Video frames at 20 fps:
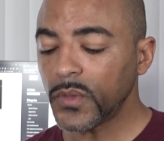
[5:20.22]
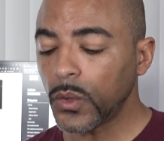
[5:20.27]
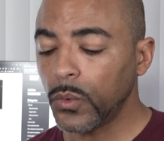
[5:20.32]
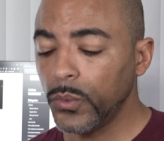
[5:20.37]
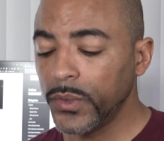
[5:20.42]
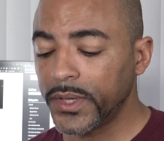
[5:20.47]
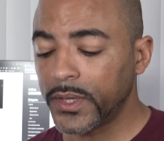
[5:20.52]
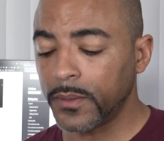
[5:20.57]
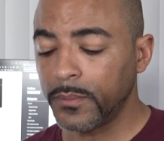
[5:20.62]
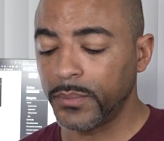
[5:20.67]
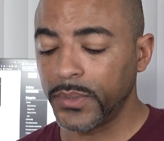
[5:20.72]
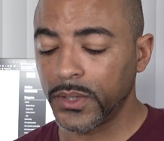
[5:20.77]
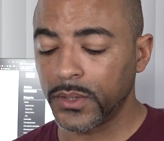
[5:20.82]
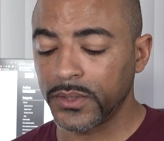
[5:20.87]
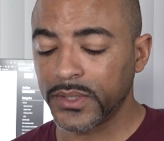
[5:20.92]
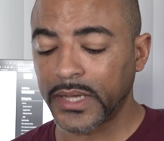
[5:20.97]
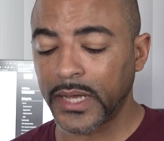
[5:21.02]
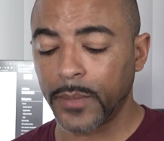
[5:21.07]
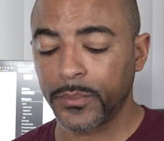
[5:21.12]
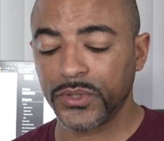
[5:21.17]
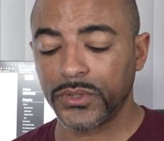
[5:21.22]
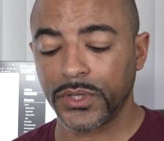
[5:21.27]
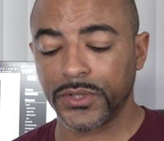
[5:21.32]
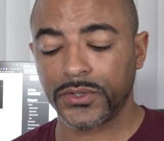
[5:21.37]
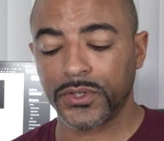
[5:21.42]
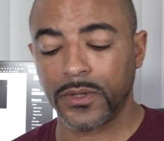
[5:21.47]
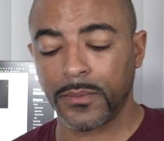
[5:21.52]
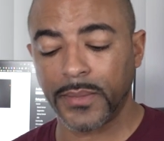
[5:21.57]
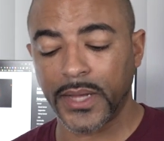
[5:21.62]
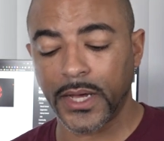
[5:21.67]
We can build
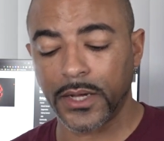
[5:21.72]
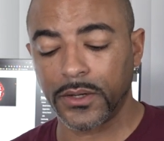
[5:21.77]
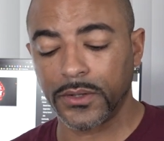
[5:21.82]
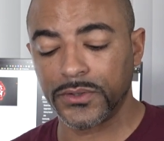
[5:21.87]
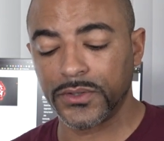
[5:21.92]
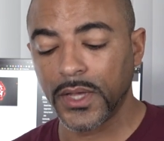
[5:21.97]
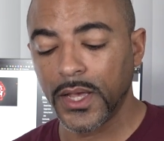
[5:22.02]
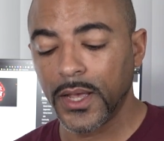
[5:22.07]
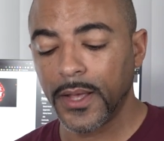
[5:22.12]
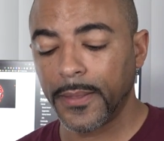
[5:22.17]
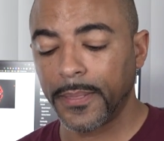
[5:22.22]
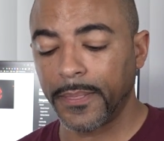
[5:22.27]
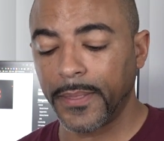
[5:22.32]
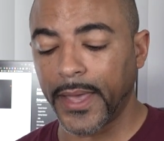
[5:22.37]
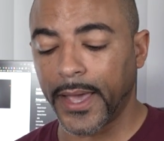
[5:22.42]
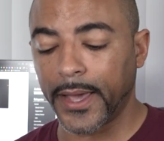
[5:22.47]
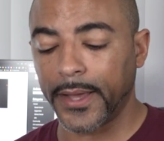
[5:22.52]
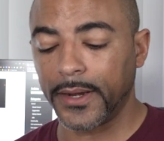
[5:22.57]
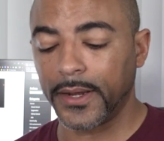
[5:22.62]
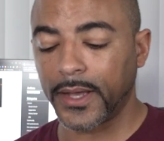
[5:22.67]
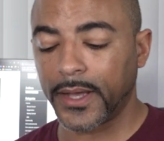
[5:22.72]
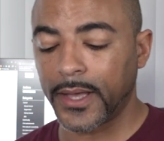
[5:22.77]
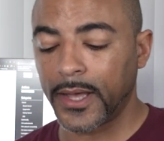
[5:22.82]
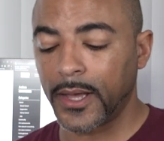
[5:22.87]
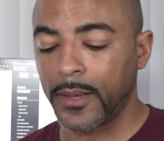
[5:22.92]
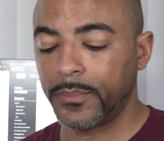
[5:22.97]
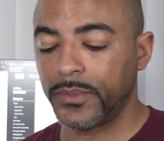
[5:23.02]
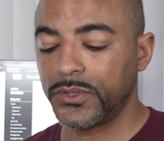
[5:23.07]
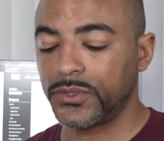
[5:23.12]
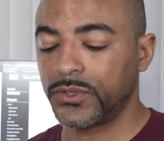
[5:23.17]
computational models that
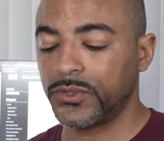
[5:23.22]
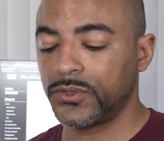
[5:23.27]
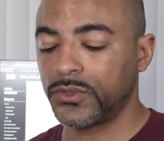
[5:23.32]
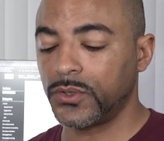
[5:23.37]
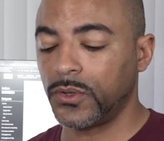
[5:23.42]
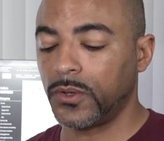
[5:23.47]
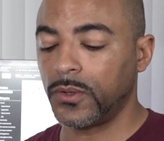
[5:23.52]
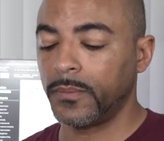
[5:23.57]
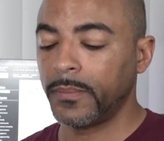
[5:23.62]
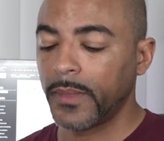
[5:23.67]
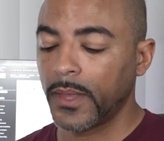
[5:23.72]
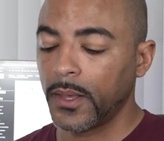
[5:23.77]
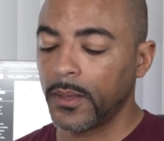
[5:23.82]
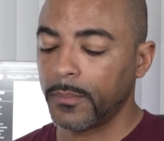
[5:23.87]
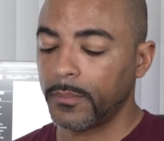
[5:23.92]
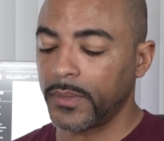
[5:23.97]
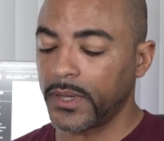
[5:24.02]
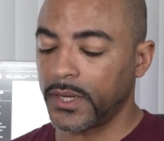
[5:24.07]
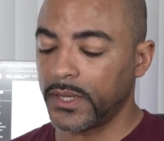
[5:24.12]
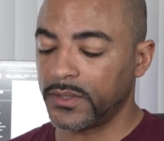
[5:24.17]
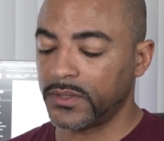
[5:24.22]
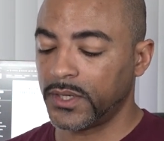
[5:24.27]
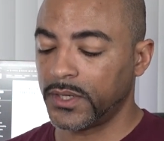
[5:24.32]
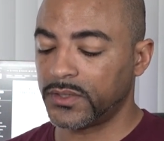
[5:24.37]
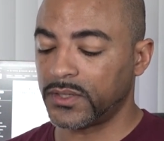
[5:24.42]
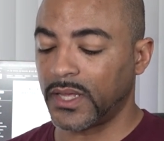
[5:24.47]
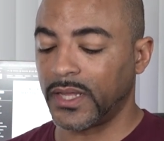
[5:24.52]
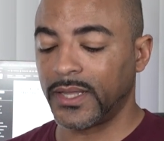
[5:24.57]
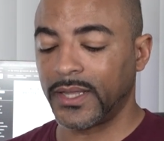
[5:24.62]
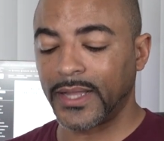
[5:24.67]
accomplish this goal, but it
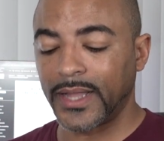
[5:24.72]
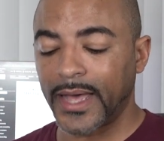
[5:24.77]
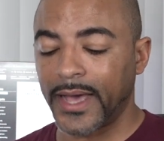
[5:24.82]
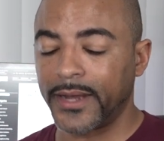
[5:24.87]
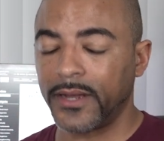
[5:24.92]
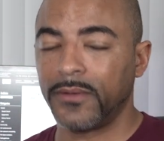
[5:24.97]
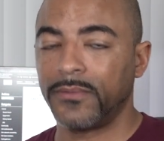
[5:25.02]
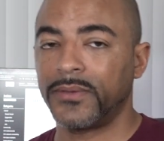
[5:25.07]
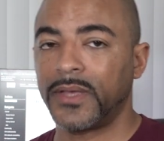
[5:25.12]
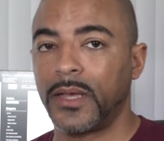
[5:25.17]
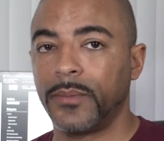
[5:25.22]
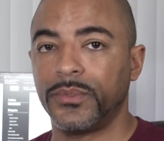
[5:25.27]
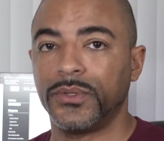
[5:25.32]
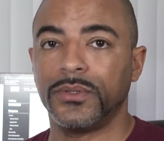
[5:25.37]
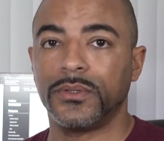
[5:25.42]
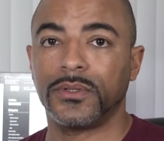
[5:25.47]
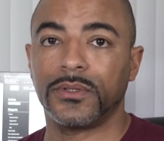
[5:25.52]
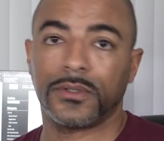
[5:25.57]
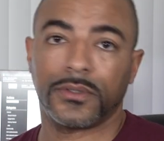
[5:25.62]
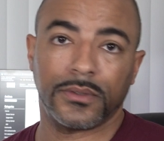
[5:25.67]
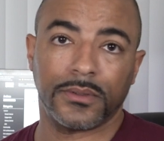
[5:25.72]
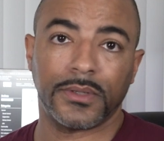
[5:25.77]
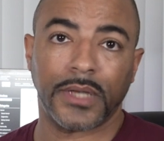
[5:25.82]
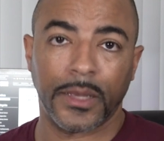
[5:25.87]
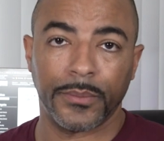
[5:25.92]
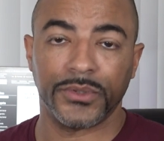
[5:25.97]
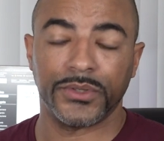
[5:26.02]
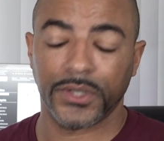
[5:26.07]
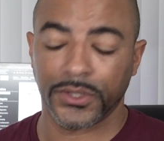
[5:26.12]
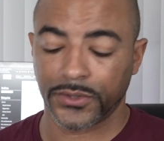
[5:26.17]
takes a lot of
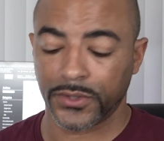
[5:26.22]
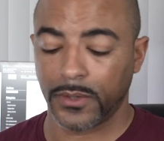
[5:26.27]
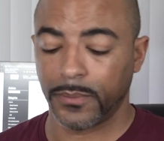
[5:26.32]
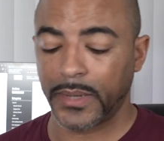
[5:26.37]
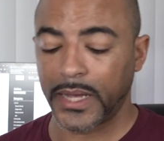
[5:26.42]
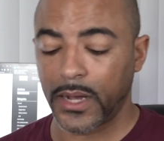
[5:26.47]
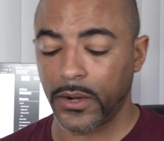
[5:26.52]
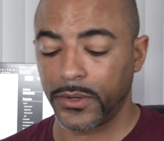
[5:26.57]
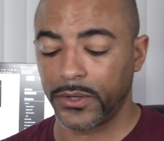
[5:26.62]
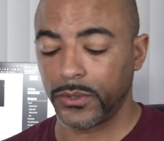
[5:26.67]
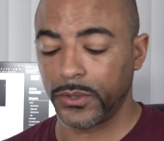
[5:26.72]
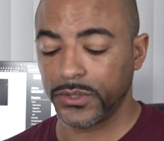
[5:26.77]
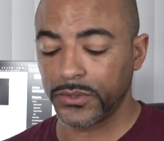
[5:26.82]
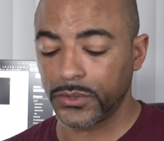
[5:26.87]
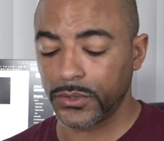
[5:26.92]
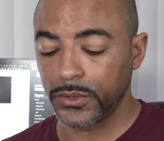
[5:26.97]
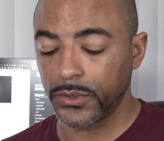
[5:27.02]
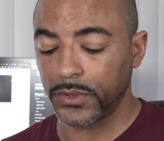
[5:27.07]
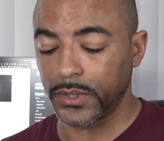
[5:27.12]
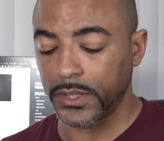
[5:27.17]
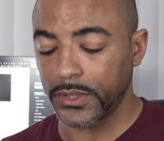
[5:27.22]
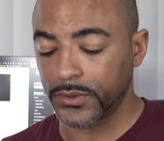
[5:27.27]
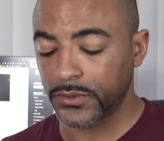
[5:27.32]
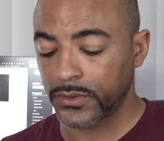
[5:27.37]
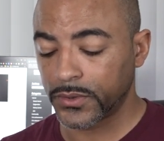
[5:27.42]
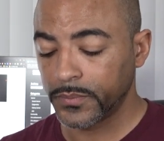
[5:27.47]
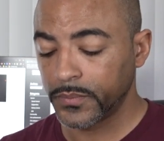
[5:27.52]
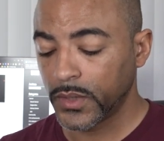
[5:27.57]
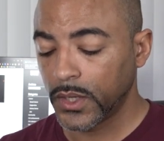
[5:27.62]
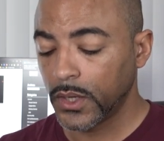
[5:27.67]
computational power in order to do
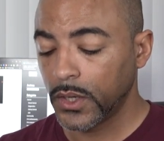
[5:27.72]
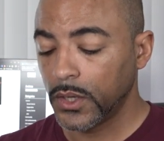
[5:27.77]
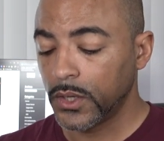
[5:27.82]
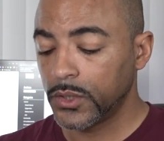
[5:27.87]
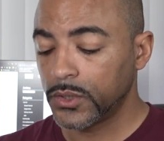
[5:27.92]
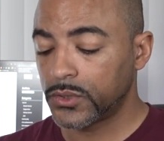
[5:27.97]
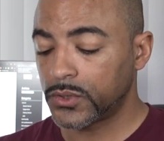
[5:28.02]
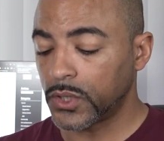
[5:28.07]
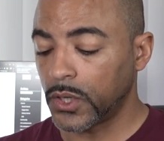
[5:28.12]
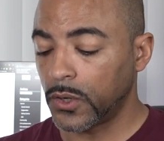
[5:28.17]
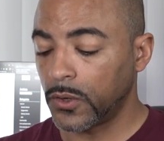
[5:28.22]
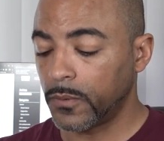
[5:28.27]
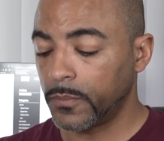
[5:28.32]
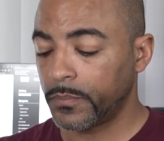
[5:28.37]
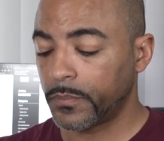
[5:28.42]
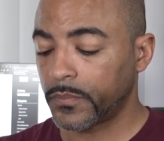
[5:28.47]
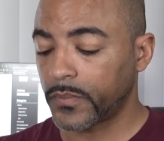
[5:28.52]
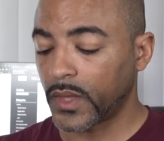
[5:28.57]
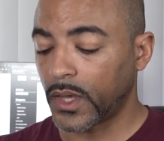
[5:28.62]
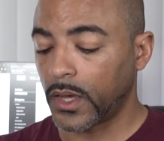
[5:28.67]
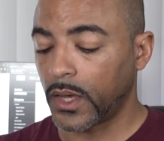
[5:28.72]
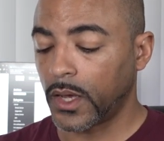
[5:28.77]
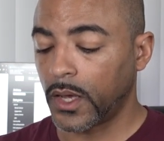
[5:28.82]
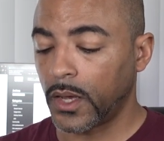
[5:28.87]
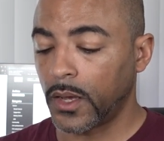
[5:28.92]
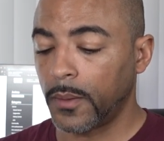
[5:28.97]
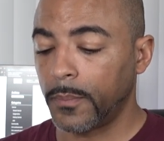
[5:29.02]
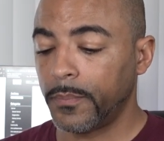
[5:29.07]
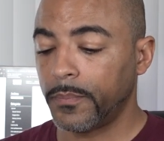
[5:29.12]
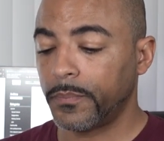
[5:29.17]
this. So
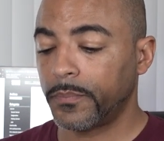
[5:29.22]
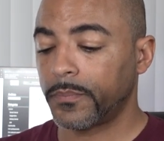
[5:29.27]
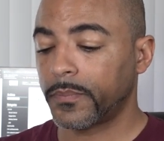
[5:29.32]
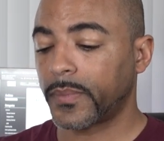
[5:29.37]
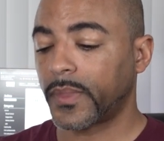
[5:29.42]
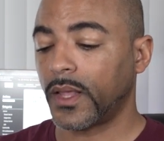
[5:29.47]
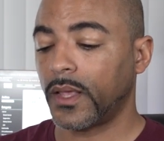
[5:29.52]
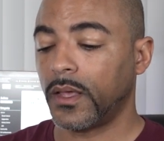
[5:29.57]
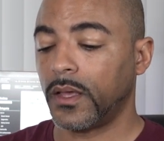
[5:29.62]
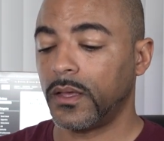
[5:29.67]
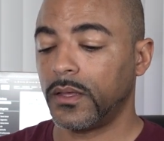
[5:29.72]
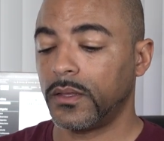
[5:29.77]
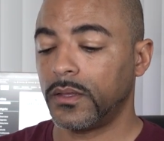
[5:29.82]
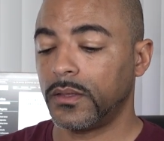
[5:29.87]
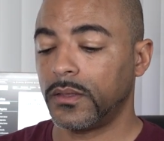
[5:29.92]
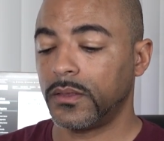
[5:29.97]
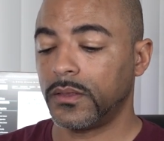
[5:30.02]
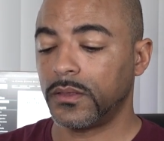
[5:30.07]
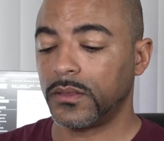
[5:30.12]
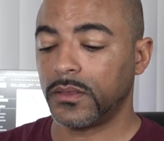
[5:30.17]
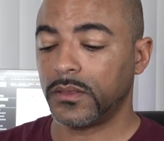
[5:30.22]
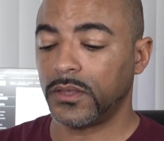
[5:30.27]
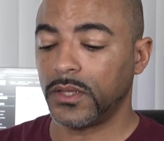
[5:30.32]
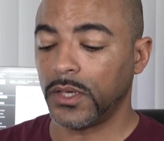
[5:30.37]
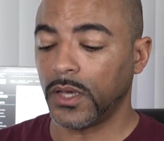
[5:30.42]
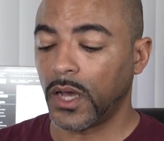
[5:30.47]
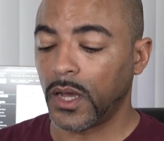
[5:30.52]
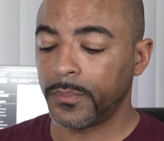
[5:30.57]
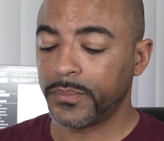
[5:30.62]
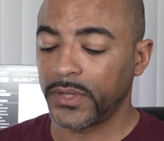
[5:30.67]

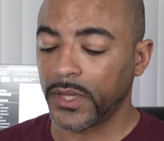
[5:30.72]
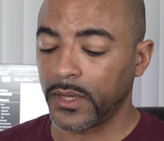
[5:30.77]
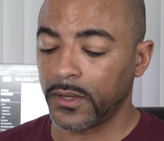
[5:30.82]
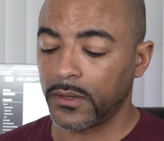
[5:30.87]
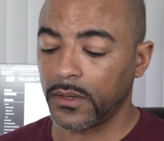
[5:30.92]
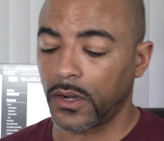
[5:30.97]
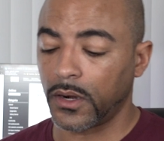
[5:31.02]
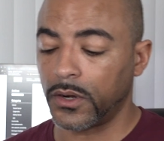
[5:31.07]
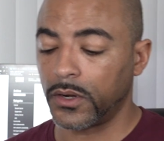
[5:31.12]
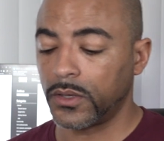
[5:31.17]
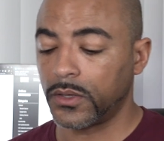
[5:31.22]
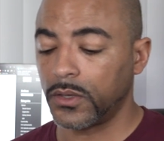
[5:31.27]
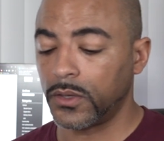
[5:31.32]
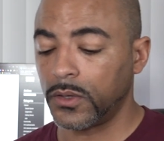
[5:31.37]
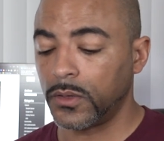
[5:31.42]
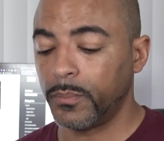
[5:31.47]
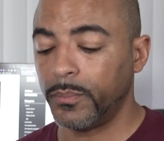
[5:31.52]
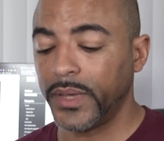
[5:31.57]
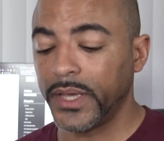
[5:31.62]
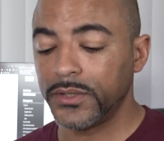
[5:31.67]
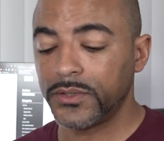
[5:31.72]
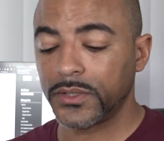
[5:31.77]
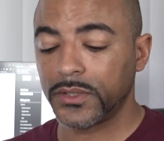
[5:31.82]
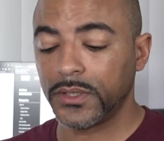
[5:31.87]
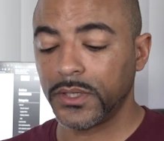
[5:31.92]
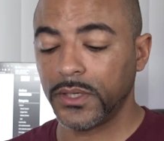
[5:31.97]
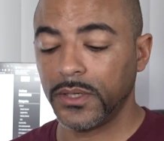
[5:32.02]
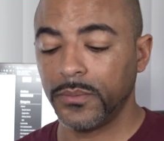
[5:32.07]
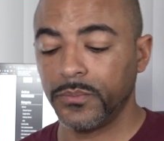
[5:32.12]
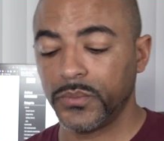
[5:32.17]
the update article
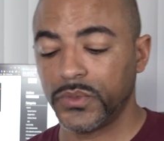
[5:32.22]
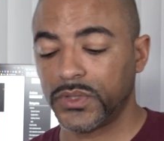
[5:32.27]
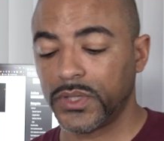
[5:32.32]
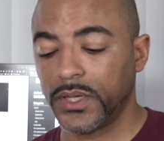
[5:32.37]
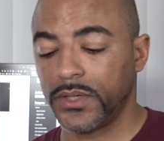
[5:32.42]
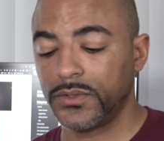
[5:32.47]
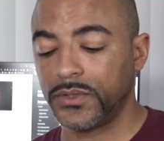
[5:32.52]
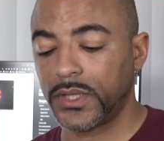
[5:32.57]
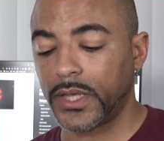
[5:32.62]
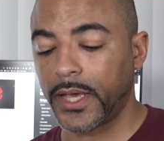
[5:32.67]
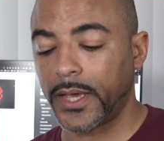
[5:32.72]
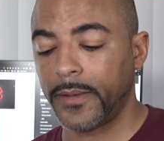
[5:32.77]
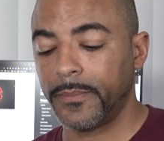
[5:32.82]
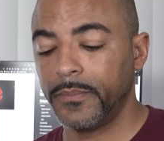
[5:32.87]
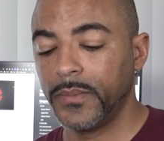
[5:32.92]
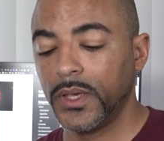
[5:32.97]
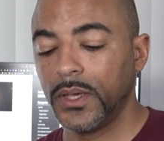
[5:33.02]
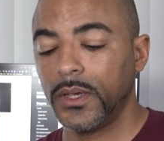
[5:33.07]
basically says that